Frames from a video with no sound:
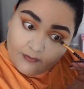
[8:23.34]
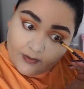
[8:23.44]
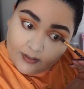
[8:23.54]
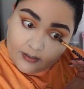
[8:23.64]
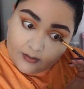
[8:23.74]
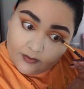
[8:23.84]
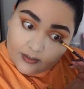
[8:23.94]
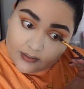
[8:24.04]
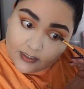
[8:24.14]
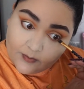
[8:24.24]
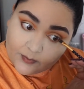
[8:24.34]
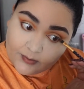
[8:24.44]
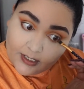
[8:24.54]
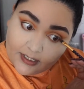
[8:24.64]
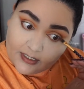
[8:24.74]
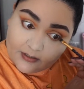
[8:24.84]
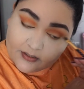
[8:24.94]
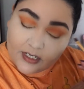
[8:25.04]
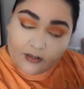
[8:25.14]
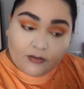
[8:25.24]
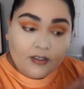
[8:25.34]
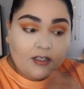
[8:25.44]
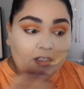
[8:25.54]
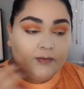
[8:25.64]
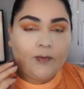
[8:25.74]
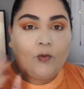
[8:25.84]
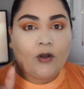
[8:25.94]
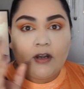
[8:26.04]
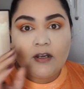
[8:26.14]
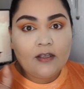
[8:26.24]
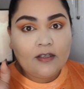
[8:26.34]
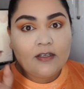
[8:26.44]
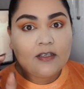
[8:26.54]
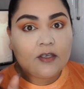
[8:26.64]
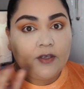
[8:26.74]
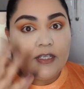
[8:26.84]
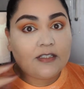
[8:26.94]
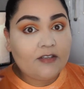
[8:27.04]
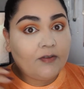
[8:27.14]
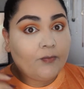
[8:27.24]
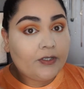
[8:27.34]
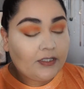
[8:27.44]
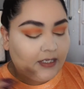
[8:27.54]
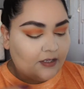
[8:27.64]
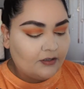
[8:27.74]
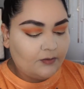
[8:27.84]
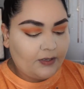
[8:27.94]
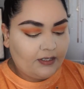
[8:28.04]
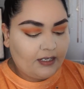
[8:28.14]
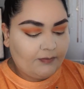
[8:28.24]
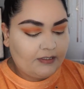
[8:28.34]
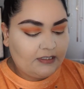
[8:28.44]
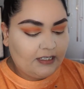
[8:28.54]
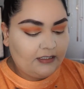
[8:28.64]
find that doing this helps my eyeshadow look a little bit more cohesive and put together by the time it's done.